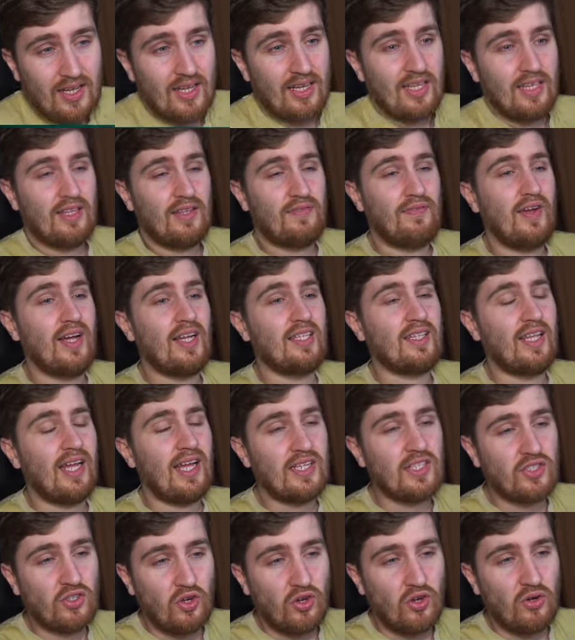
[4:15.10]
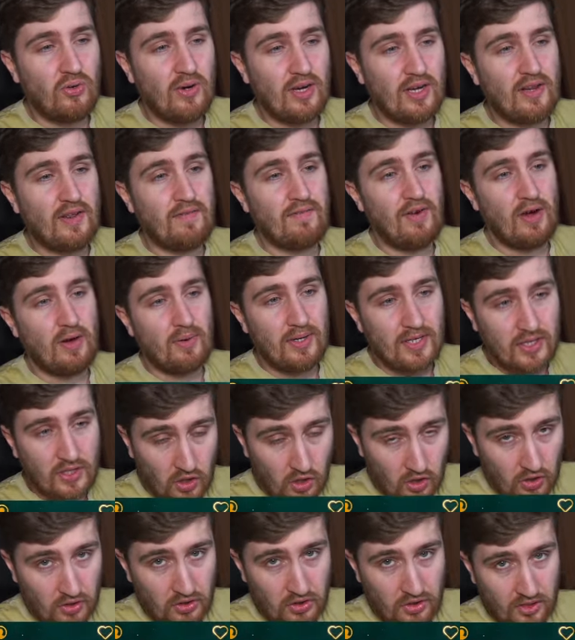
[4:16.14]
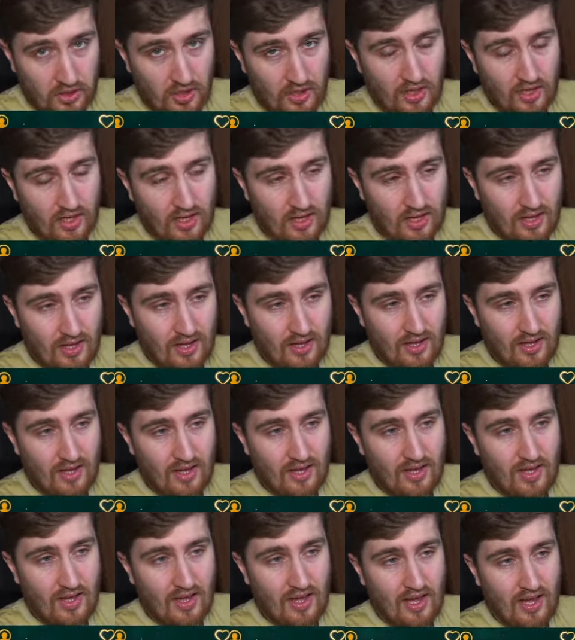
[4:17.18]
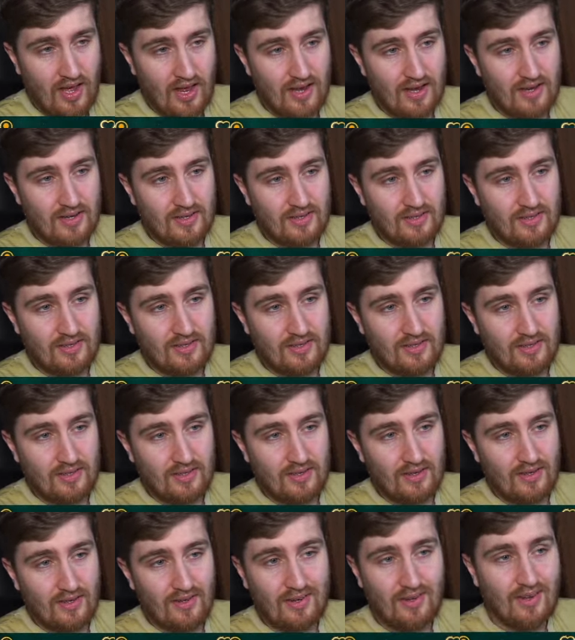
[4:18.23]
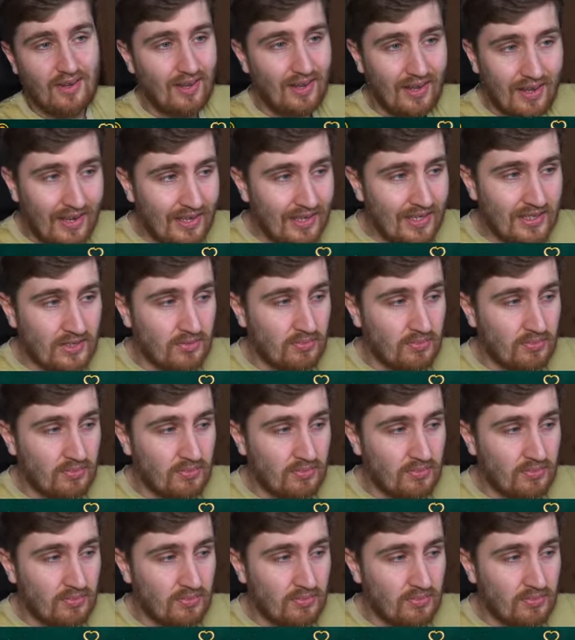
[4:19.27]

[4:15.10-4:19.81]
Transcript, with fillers: The fact that he's already very good and he's